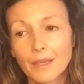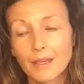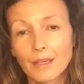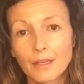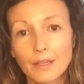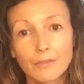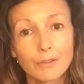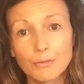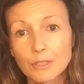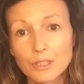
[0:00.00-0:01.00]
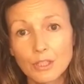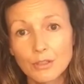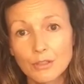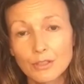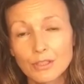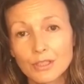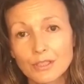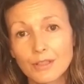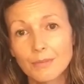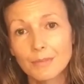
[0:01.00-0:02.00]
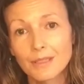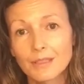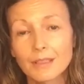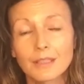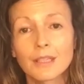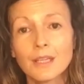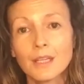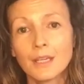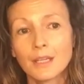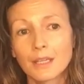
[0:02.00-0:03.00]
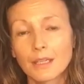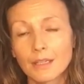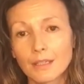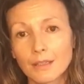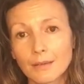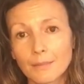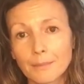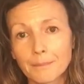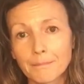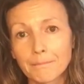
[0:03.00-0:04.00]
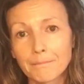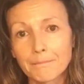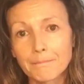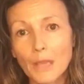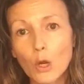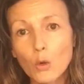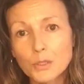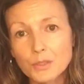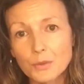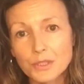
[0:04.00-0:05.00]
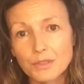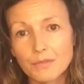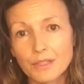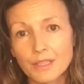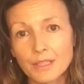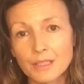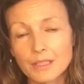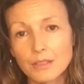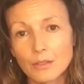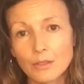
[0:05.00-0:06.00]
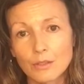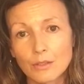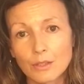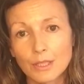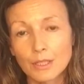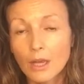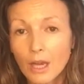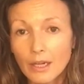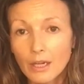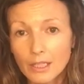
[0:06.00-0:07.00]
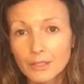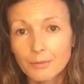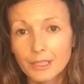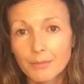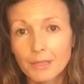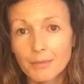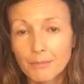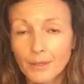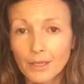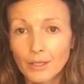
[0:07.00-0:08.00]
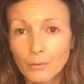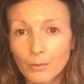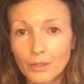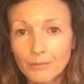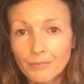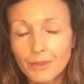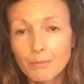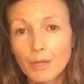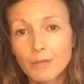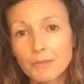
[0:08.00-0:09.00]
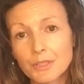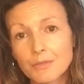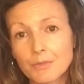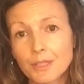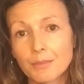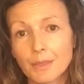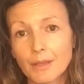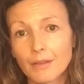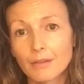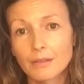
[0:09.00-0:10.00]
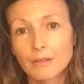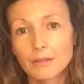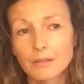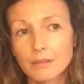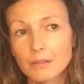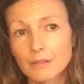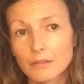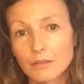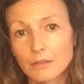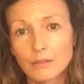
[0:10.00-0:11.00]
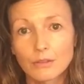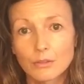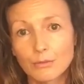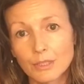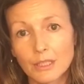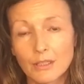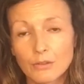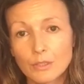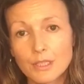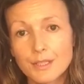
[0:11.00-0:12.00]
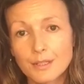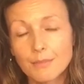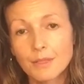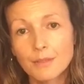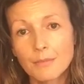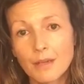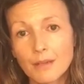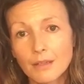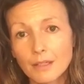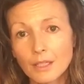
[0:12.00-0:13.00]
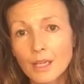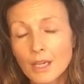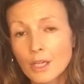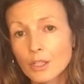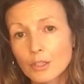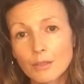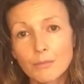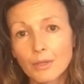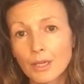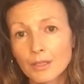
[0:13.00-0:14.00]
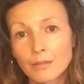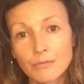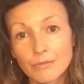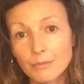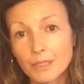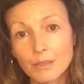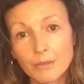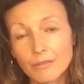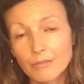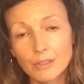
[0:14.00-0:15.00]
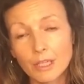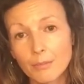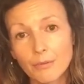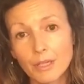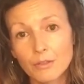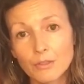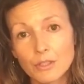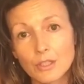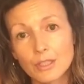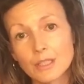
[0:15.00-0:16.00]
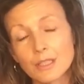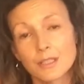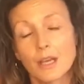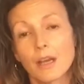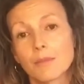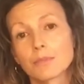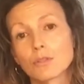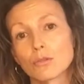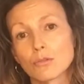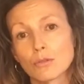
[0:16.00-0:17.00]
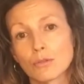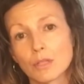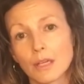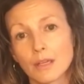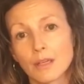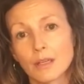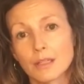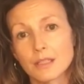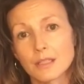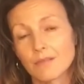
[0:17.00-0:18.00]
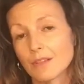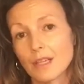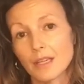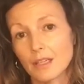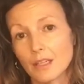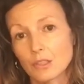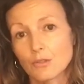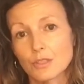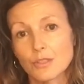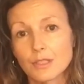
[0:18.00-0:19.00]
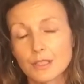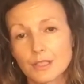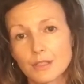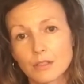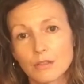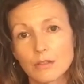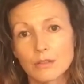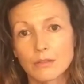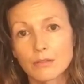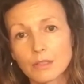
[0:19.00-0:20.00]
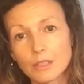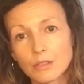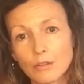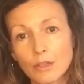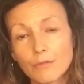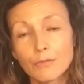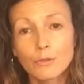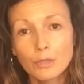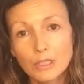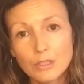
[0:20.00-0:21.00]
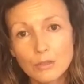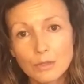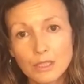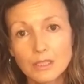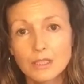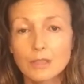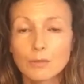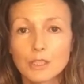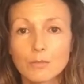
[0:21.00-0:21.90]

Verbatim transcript: uh, if you want to tone your stomach, um, all sorts of things. So I highly recommend buying one. Mine was around about the 300 and something mark. You can buy them from anywhere for a couple hundred dollars up to uh, seven, eight hundred dollars. So, you know, if look into it, see which